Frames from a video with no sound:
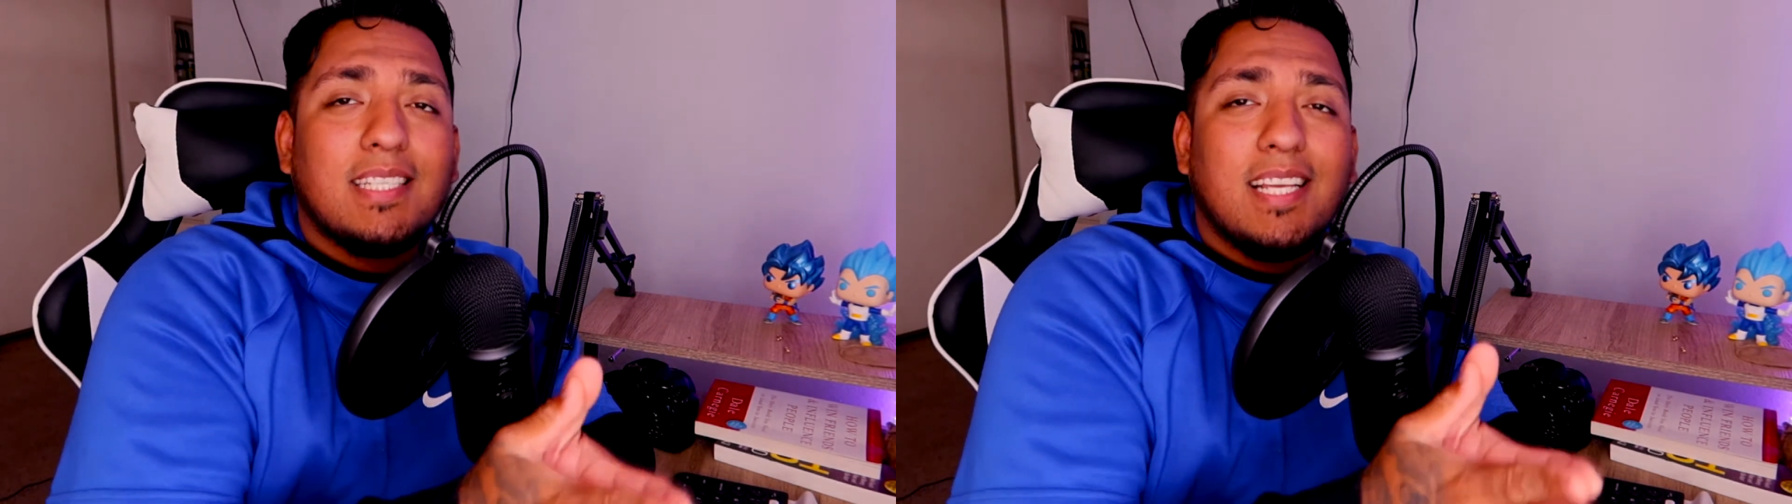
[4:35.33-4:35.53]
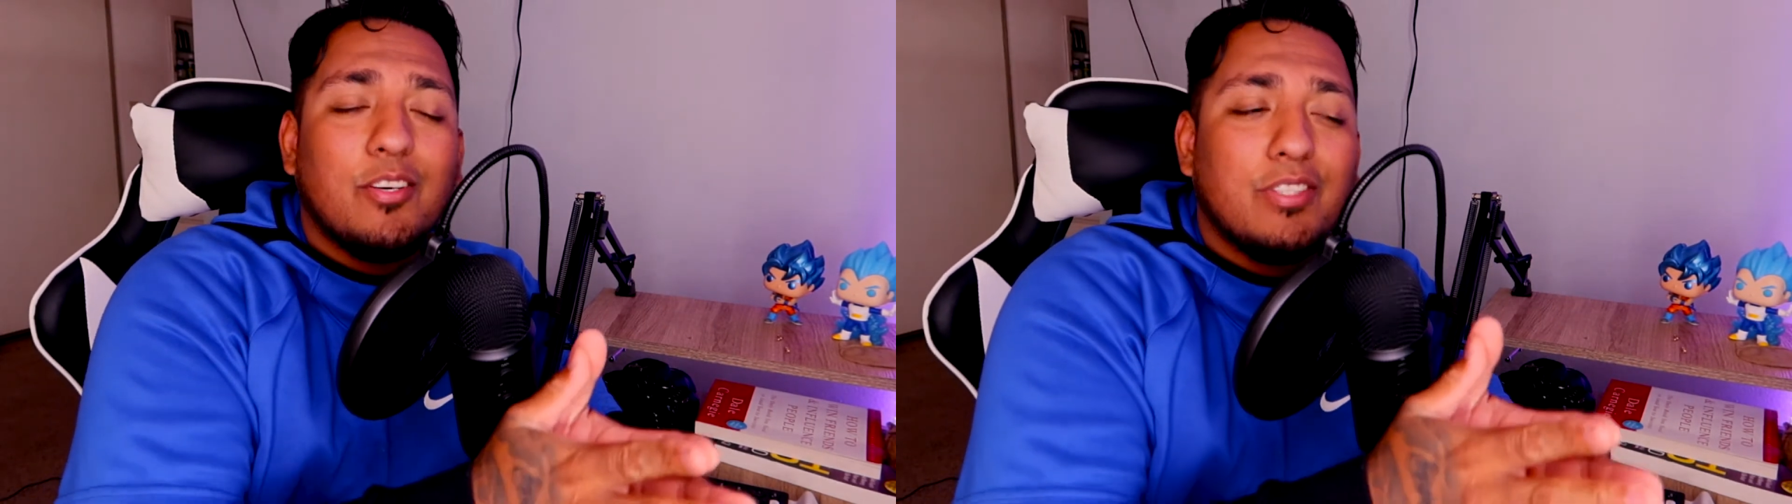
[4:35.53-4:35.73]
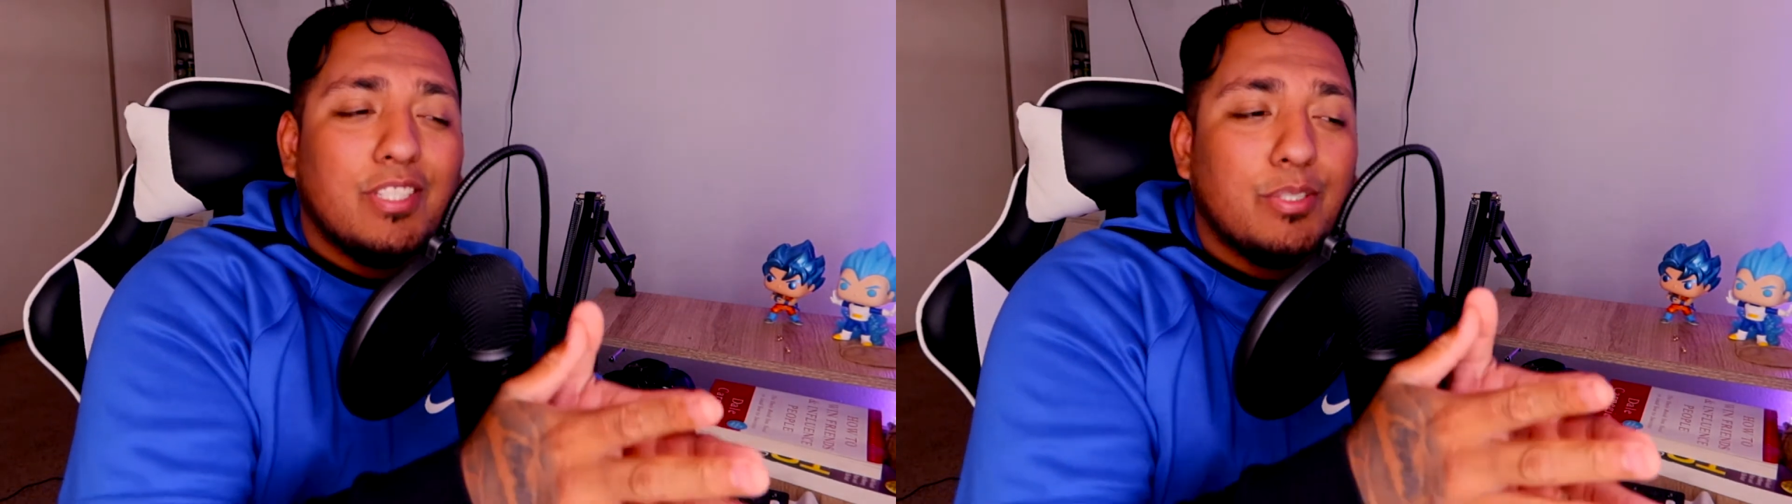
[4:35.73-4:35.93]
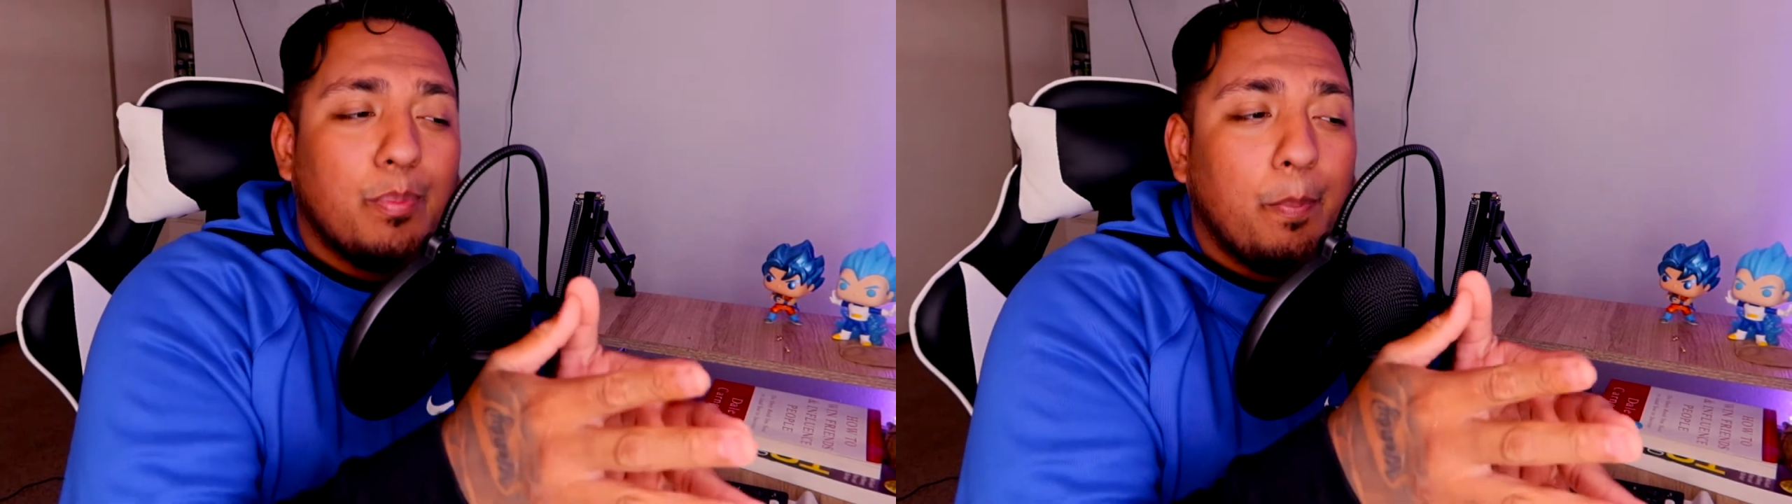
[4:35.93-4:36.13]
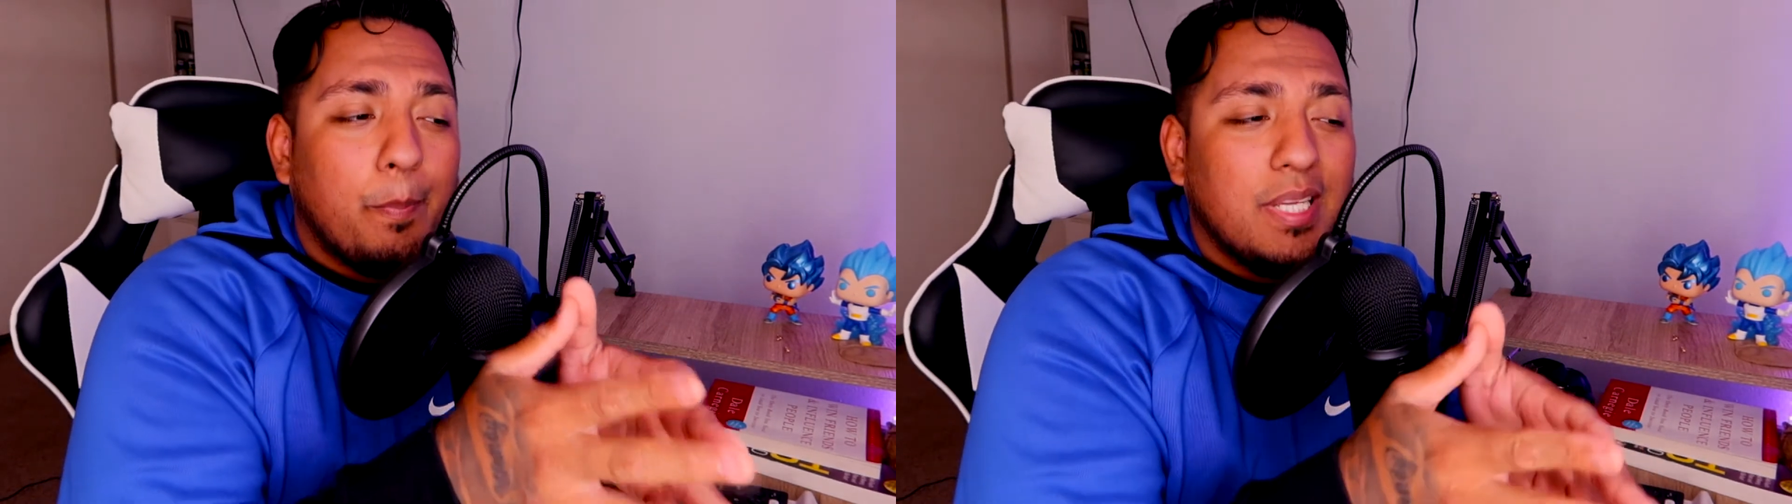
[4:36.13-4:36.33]
scale
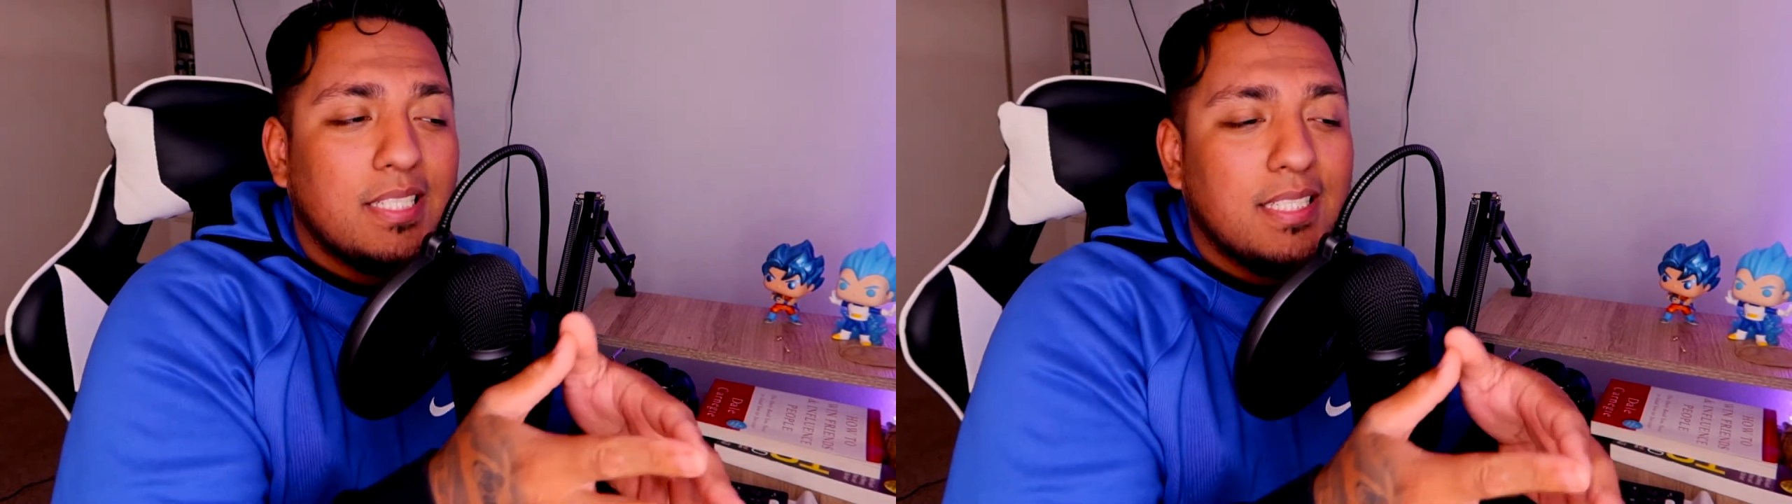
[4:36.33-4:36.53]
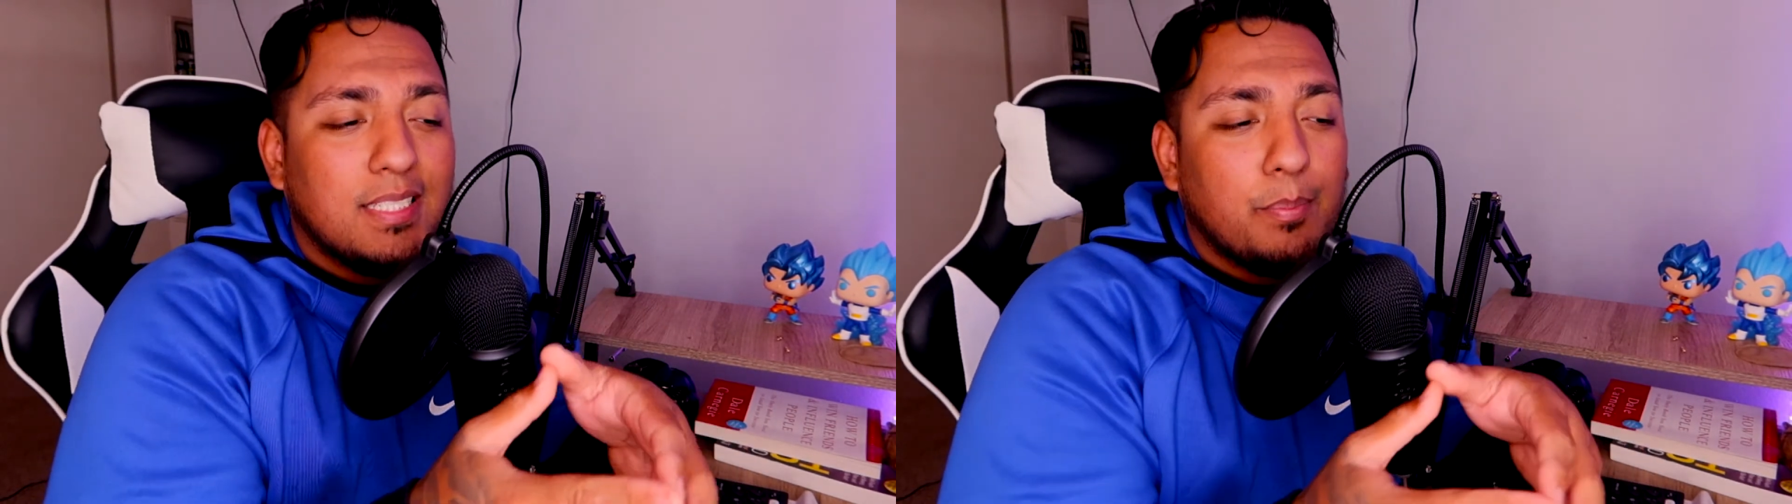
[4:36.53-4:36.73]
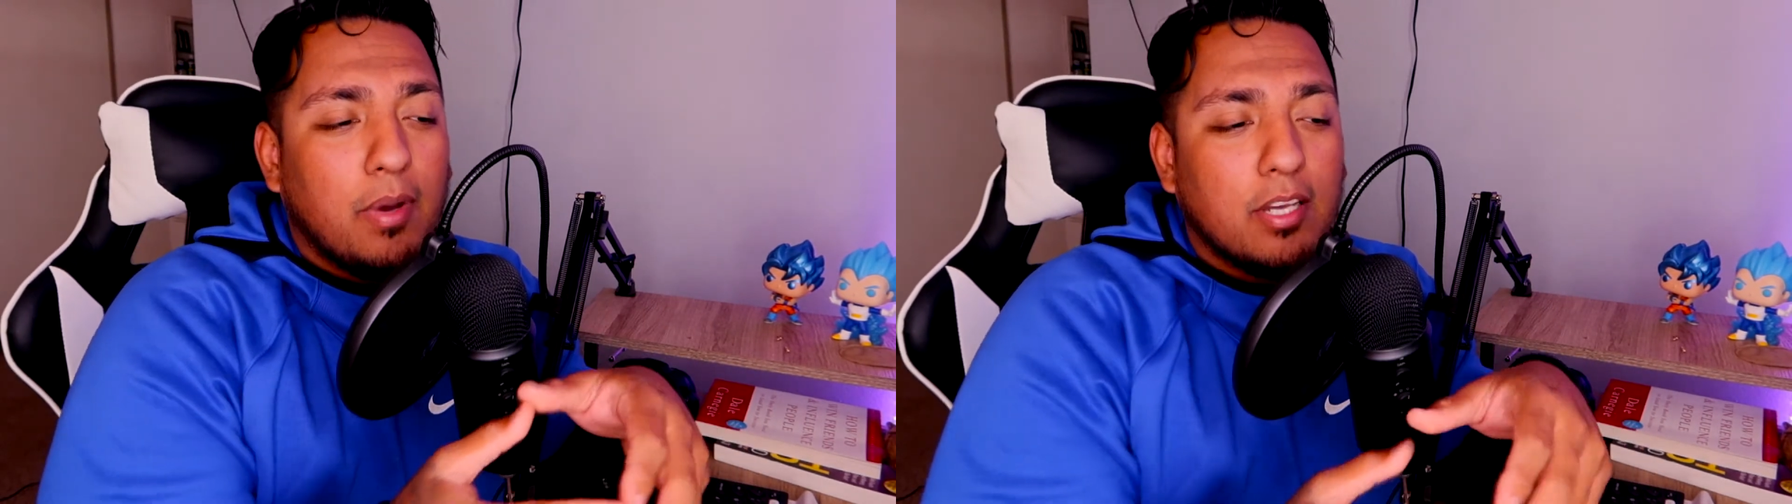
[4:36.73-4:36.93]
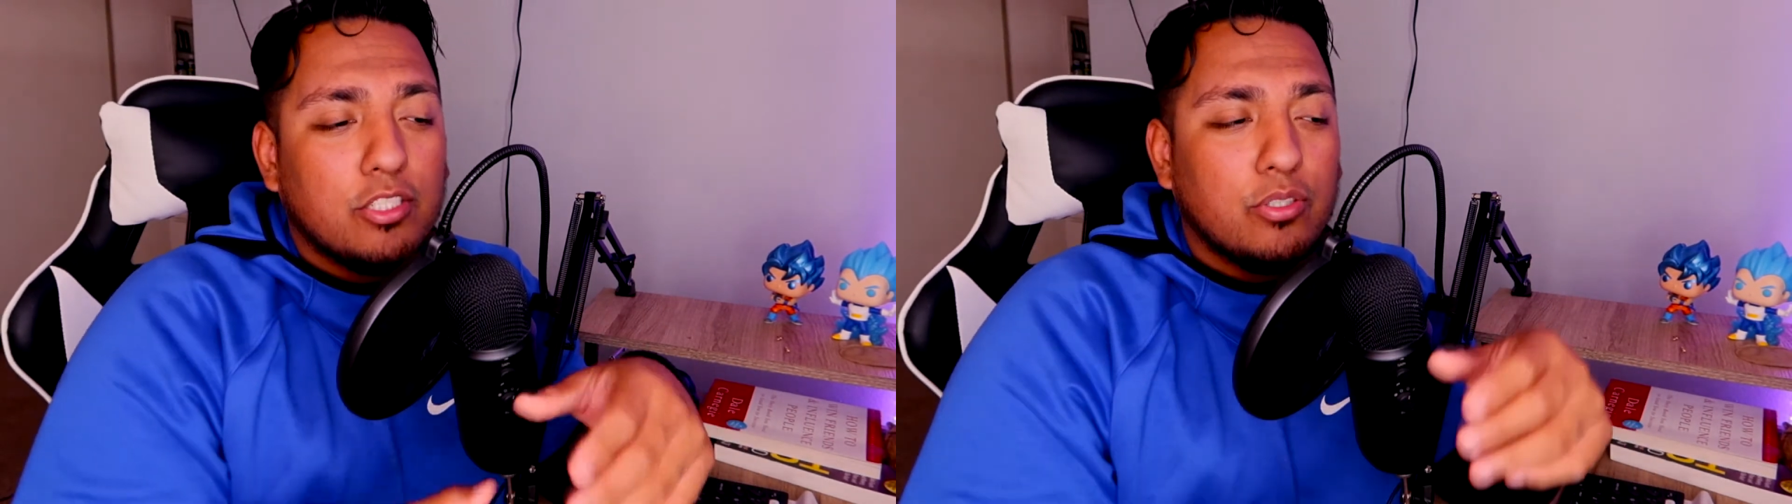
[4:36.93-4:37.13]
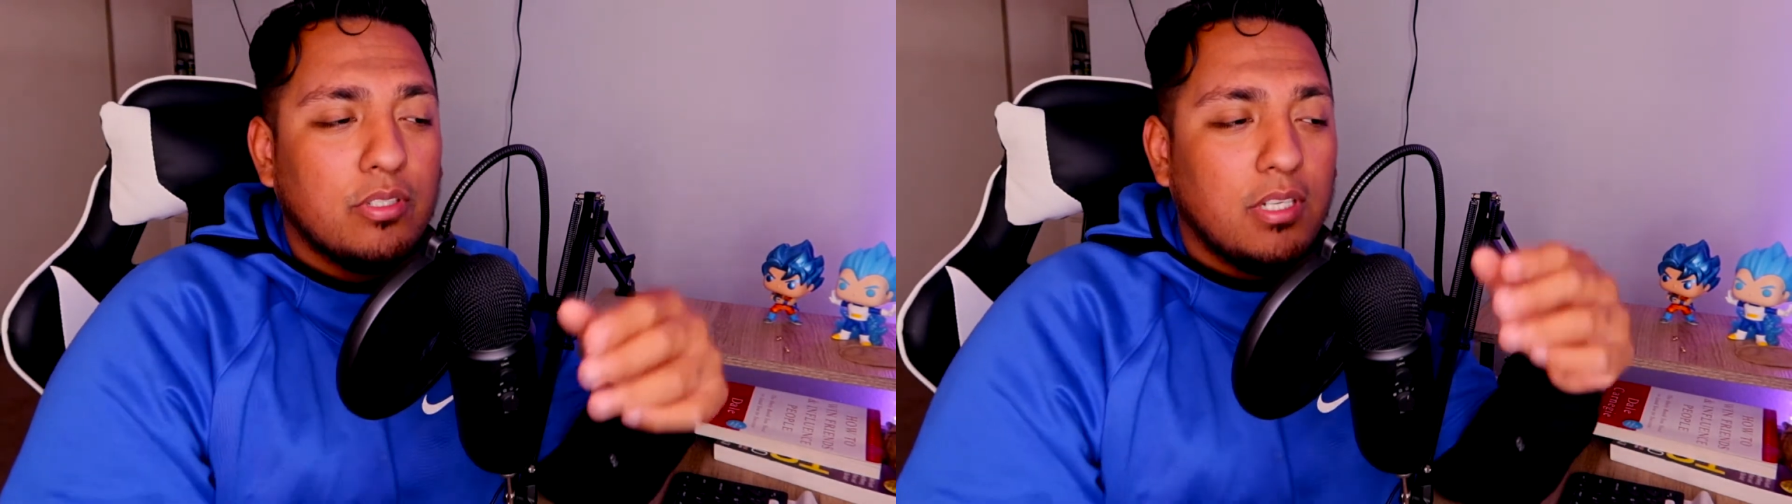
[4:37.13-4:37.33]
this business
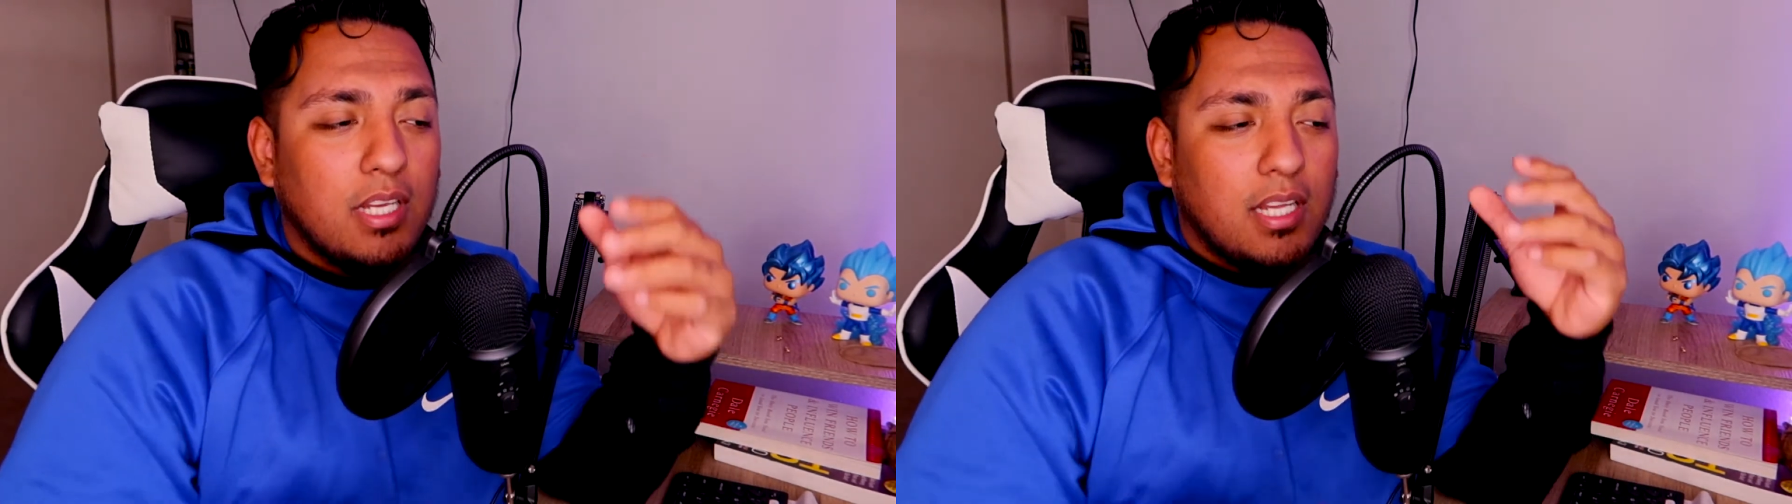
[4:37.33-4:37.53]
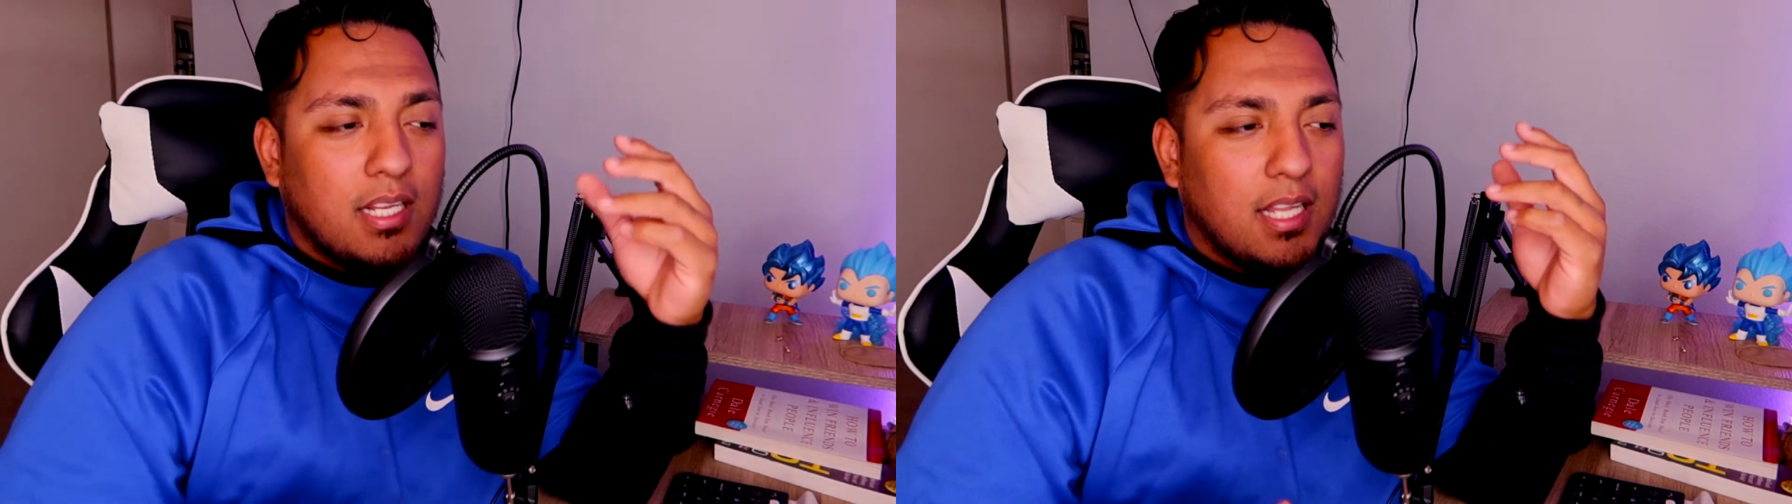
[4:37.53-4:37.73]
module.